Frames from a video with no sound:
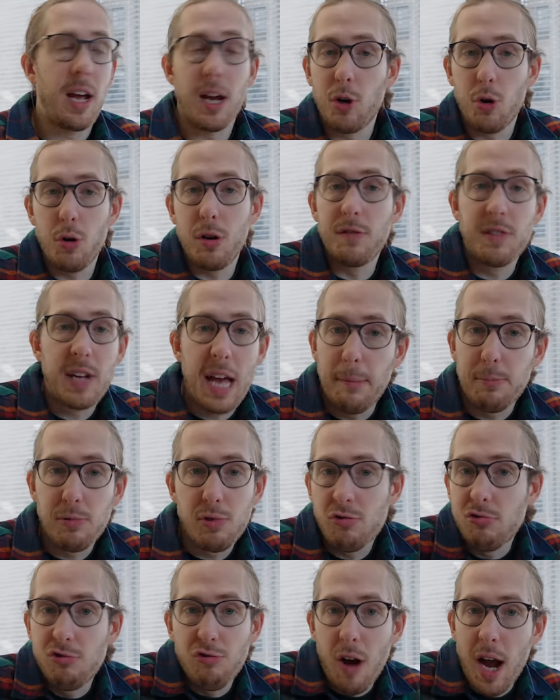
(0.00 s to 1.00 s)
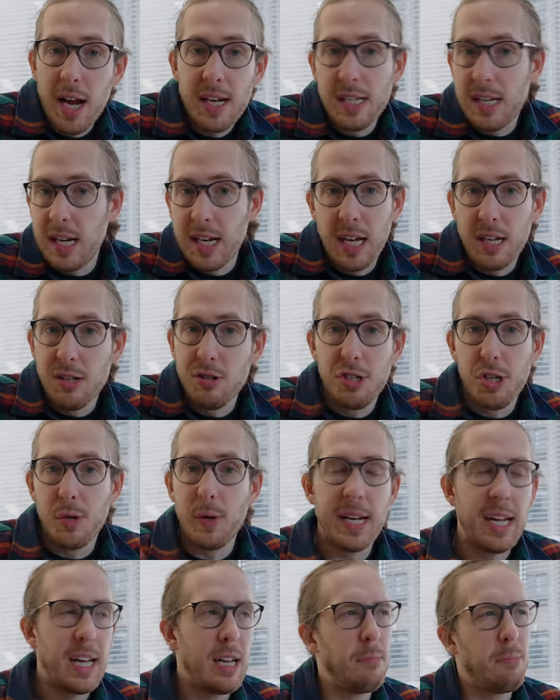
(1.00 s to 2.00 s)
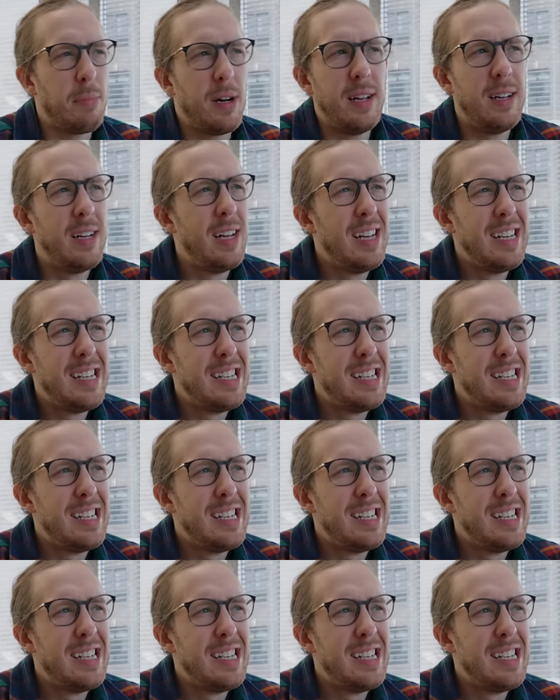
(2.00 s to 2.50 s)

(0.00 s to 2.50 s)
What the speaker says: I could have kept grinding and doing it, but